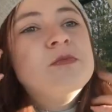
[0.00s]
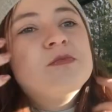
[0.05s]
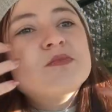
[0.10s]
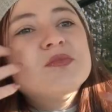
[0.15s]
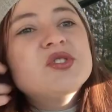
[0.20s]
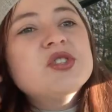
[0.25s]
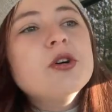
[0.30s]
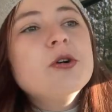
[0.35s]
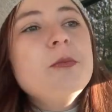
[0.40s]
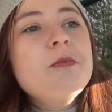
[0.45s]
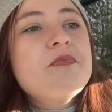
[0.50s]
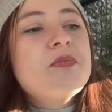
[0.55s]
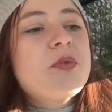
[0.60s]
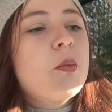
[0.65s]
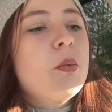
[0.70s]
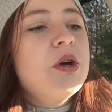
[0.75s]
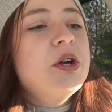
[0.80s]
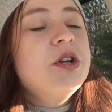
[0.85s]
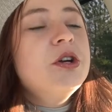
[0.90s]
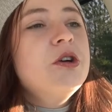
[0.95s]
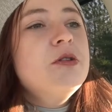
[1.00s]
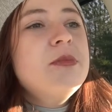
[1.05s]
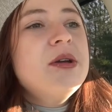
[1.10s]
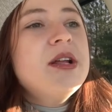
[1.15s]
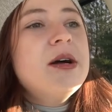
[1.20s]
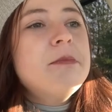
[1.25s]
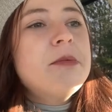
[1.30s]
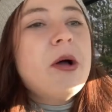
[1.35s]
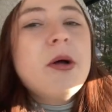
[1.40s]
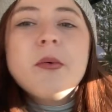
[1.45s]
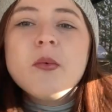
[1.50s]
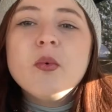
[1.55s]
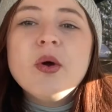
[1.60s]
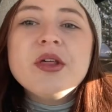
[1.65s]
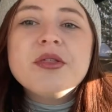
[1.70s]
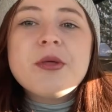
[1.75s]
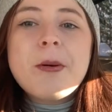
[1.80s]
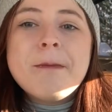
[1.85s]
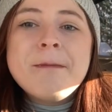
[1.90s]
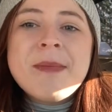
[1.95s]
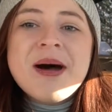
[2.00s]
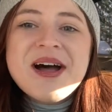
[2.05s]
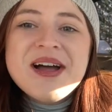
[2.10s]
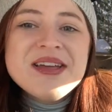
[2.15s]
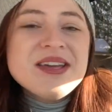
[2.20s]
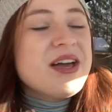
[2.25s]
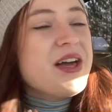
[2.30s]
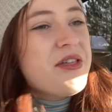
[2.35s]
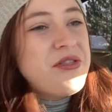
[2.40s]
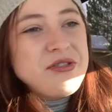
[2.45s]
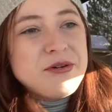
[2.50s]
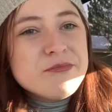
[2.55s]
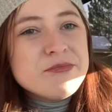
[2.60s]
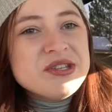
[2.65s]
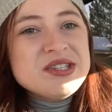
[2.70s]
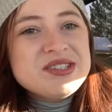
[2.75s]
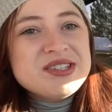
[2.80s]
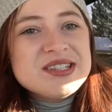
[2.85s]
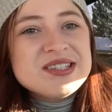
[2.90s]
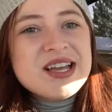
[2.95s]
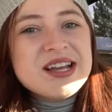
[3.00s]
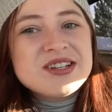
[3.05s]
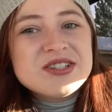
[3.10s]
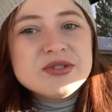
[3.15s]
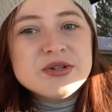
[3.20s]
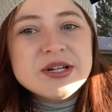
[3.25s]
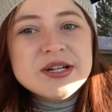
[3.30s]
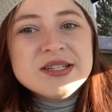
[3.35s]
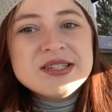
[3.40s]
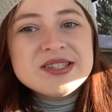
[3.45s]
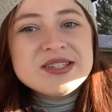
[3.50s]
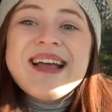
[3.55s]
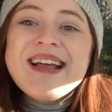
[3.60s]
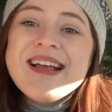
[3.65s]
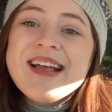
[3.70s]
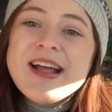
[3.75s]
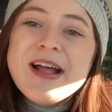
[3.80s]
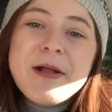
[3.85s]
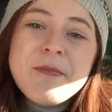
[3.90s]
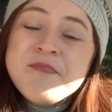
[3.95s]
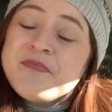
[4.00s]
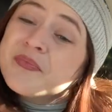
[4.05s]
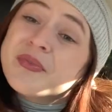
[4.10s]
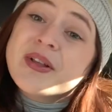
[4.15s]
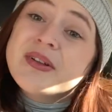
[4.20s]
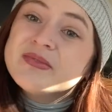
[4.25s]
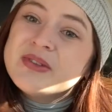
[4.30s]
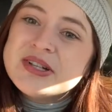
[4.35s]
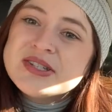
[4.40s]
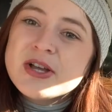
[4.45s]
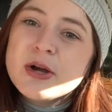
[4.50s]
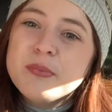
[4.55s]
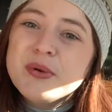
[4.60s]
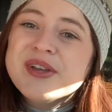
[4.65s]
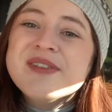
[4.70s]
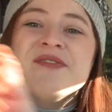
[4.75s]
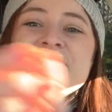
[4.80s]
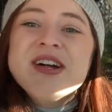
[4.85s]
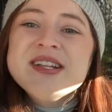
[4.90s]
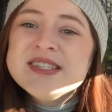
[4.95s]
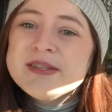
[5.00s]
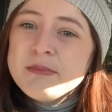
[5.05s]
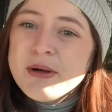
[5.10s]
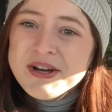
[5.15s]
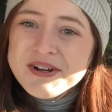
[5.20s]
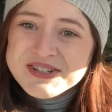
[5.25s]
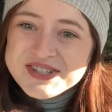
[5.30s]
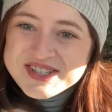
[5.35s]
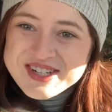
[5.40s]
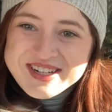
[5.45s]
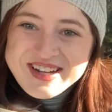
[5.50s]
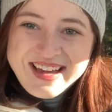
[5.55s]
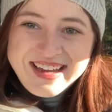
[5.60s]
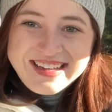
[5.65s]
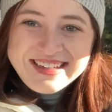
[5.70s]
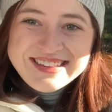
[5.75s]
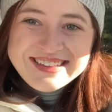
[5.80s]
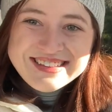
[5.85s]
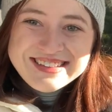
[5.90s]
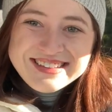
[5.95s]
So, we're gonna go meet up with Maia, the MissDetectorist, and let's hope we can find some bottles today.